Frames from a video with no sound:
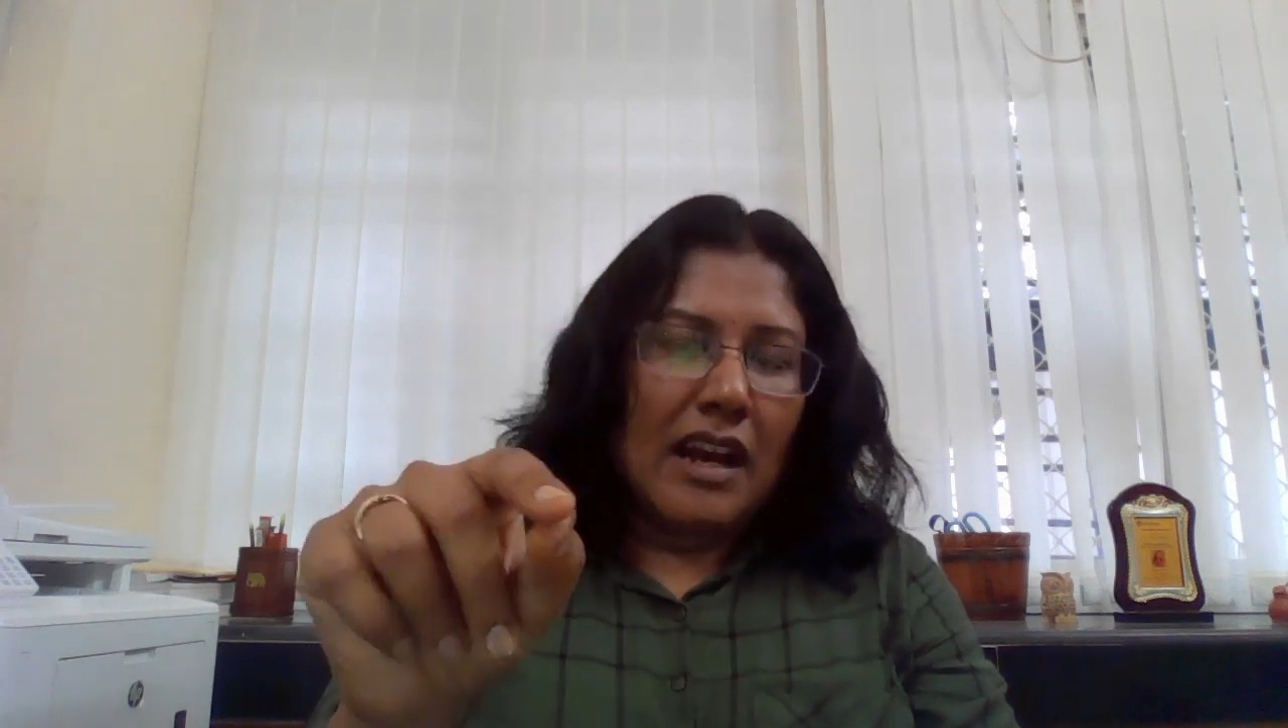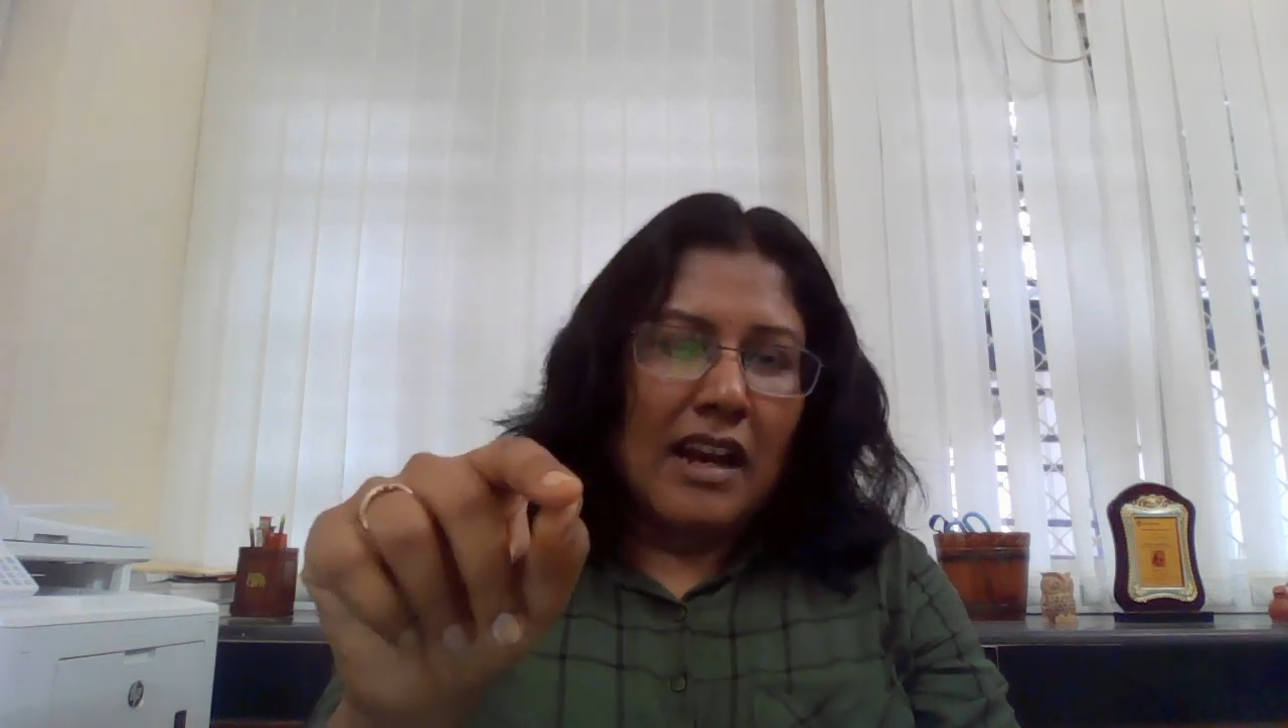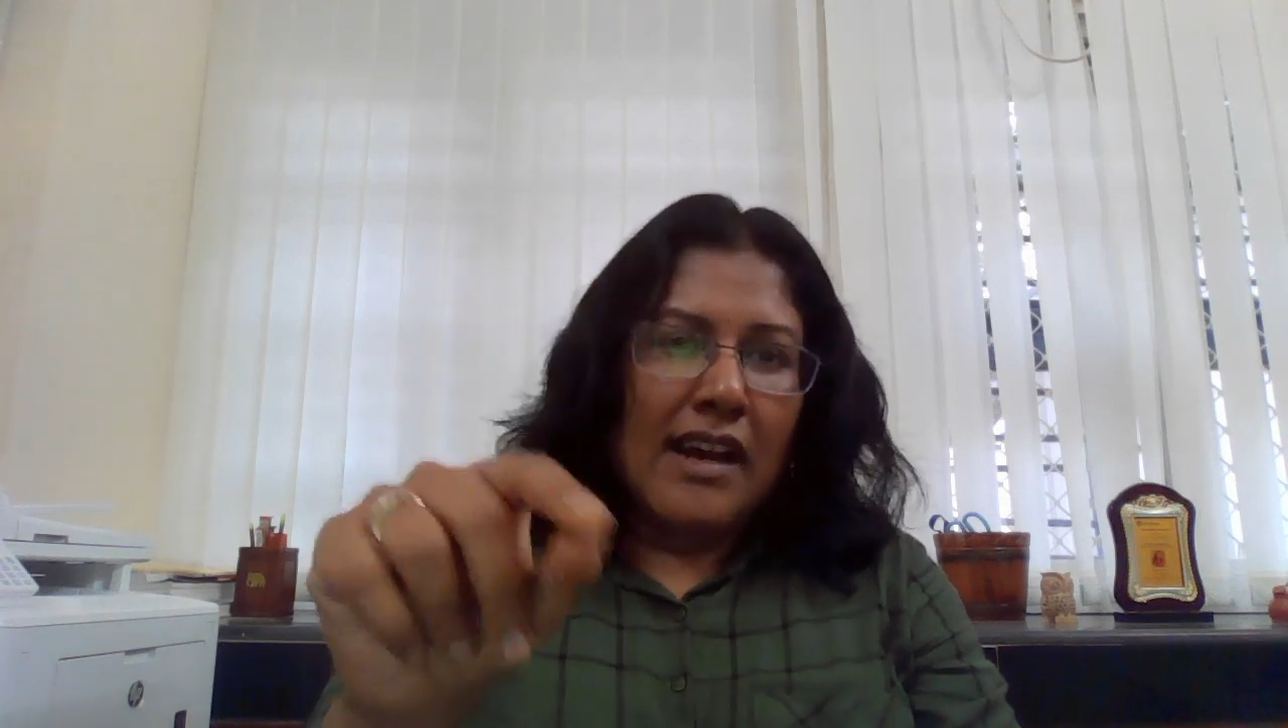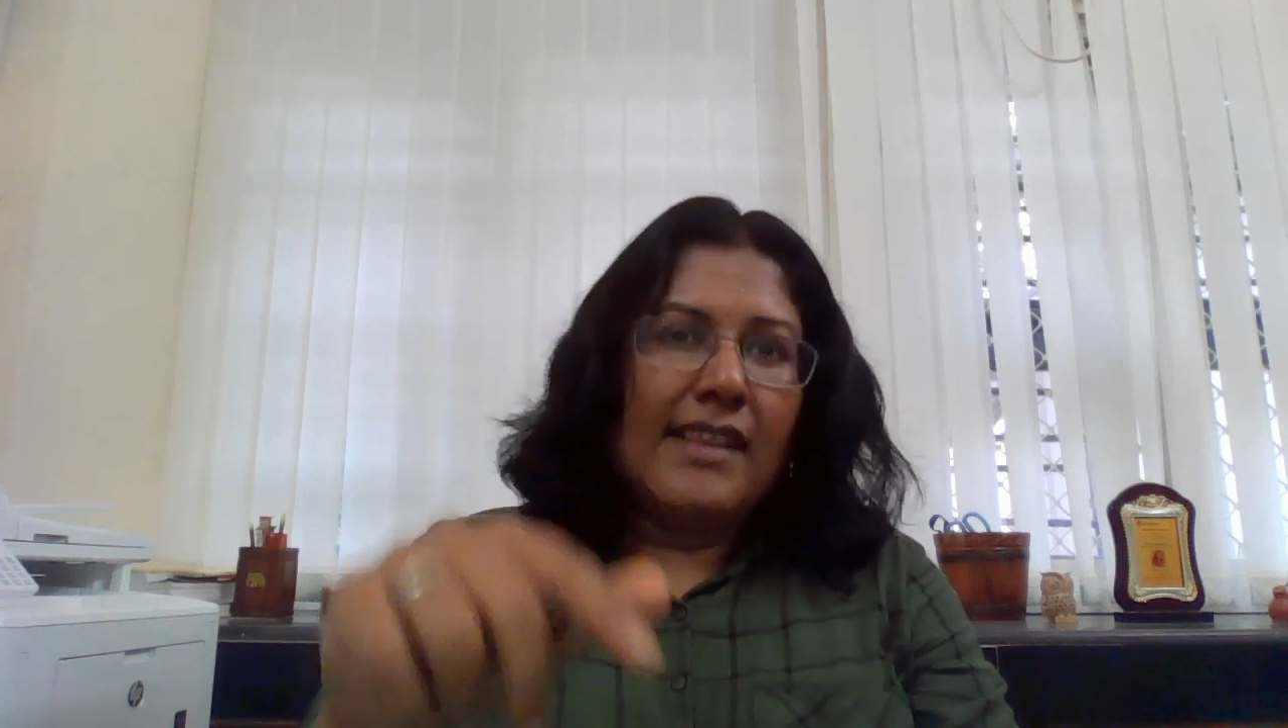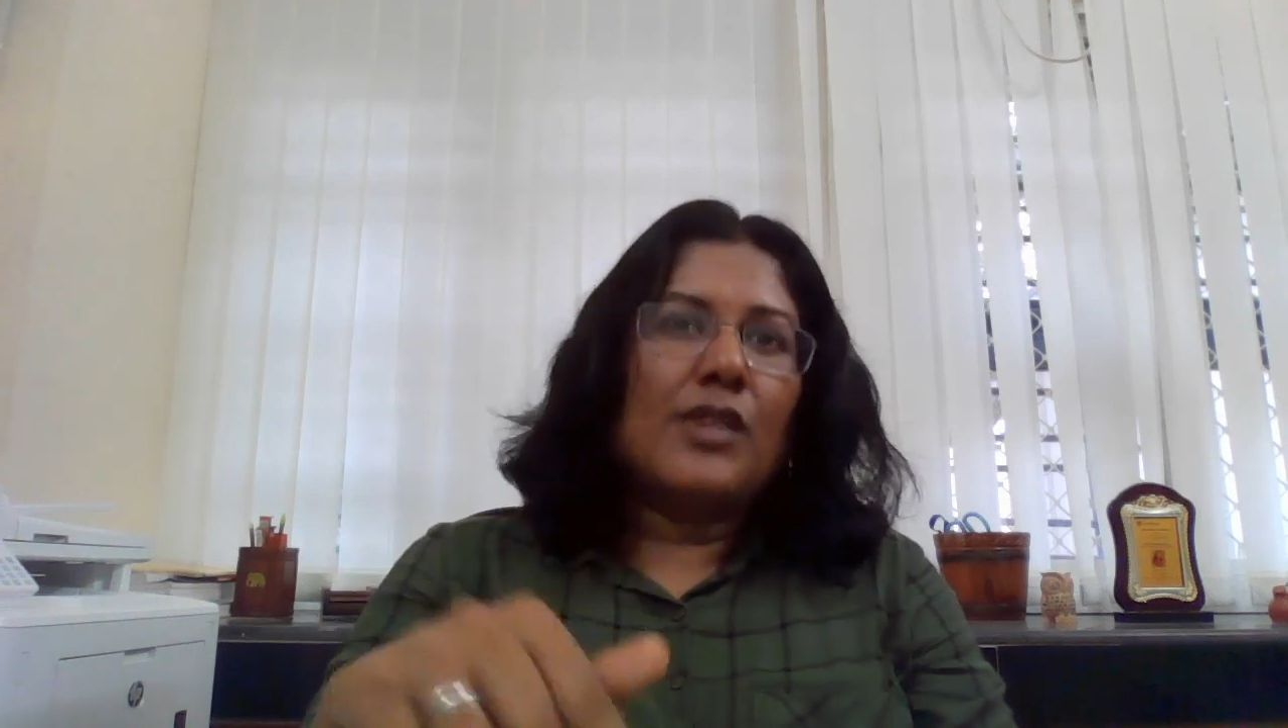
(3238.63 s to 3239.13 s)

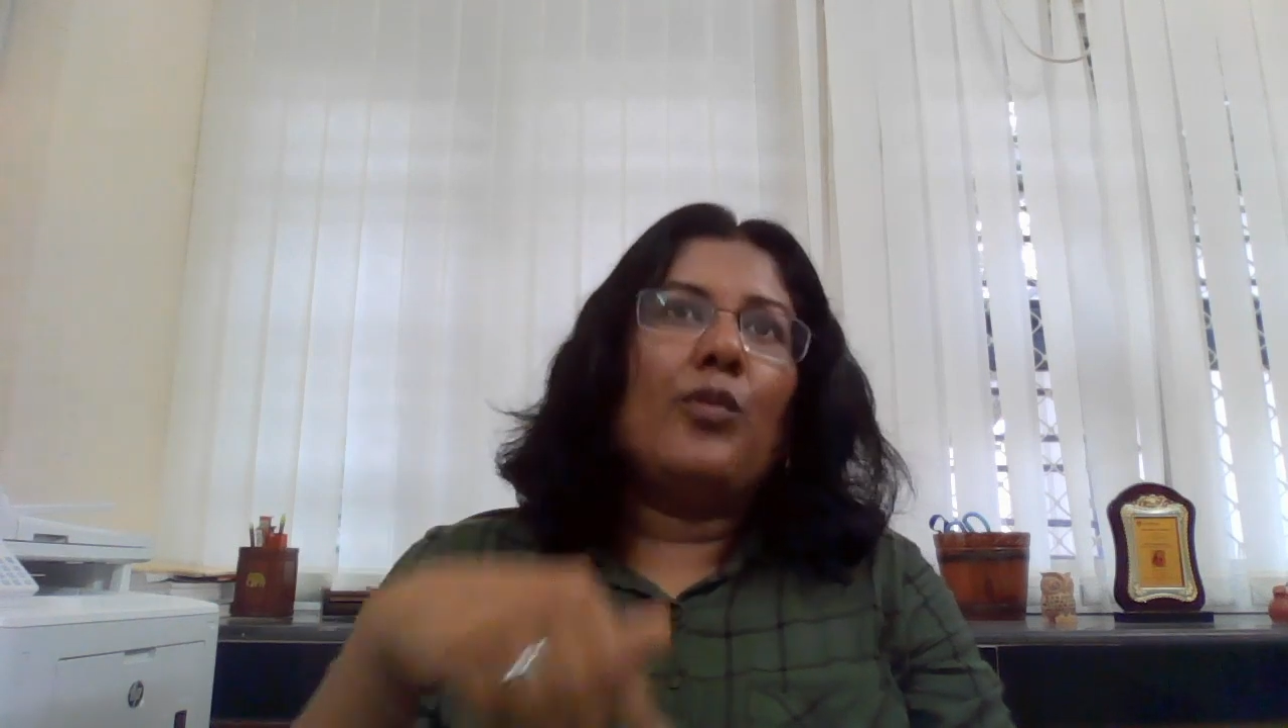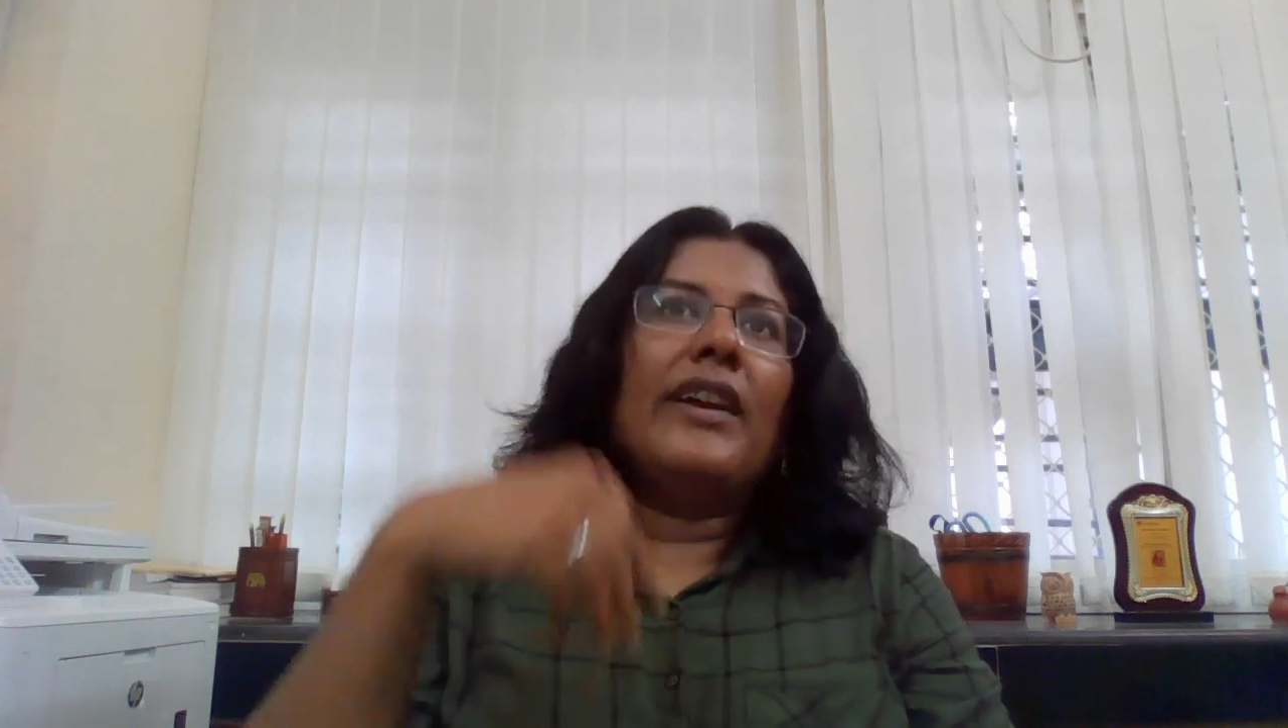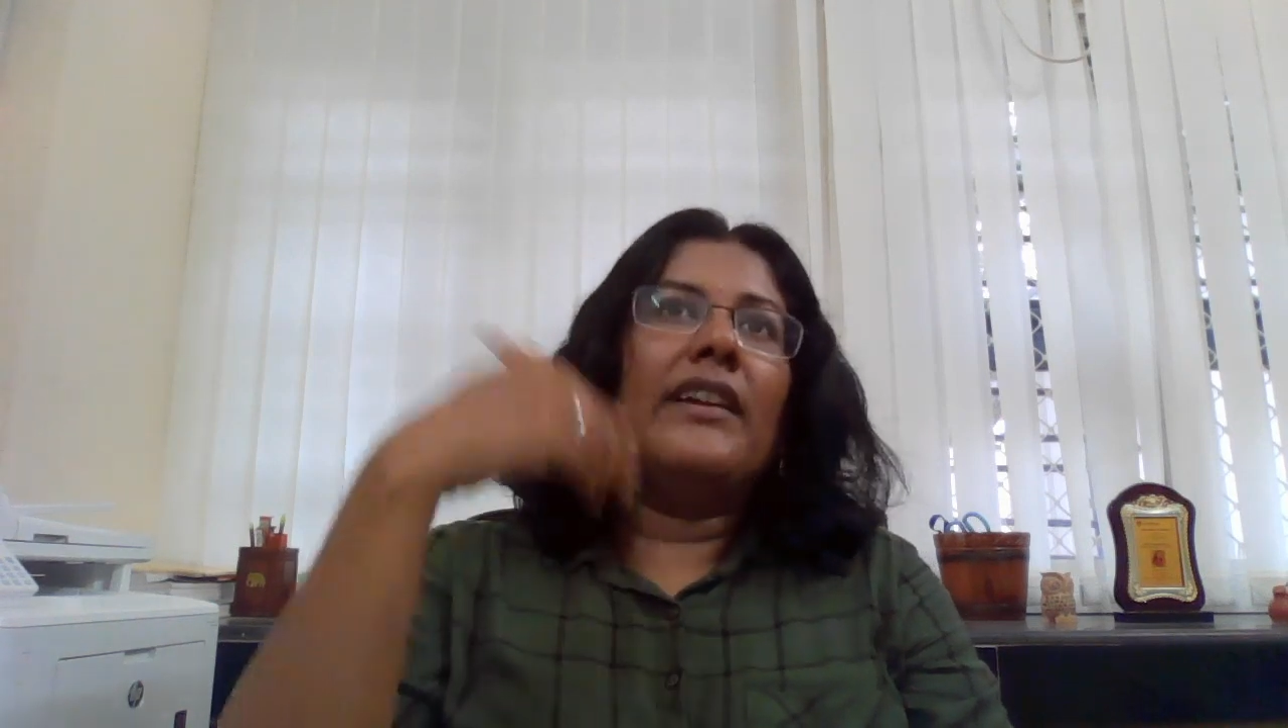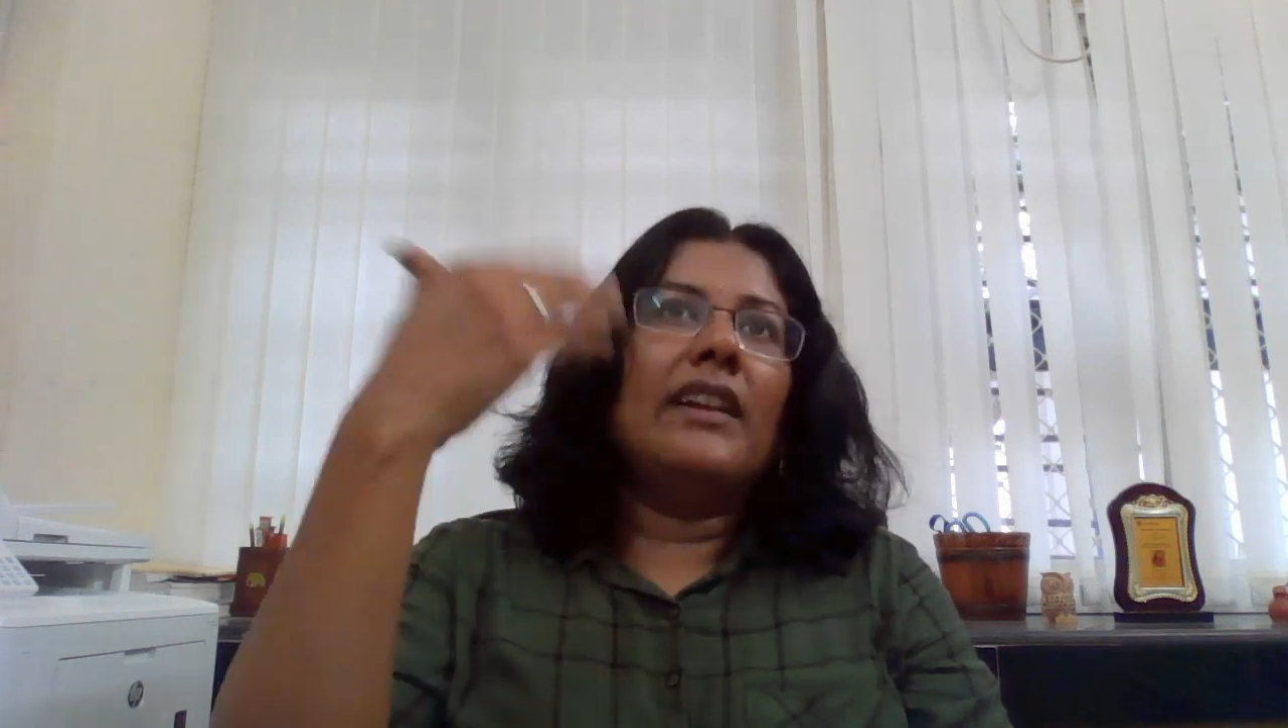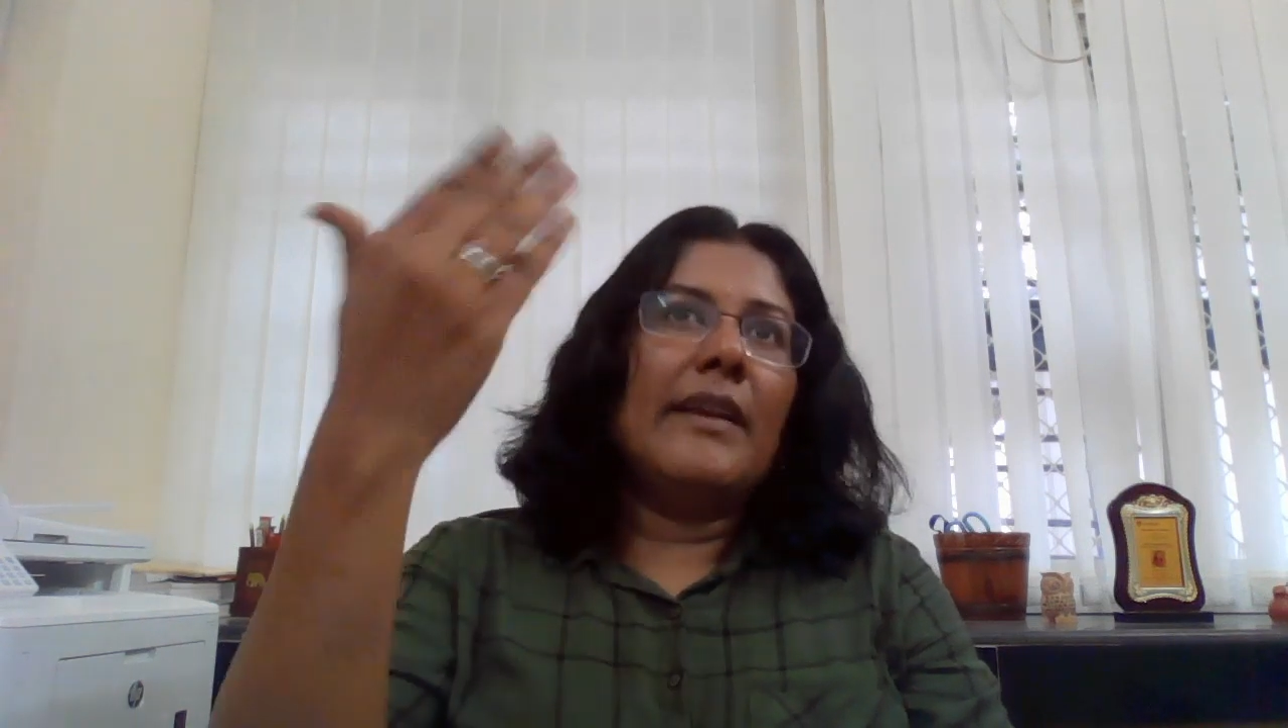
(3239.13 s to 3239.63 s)
asked will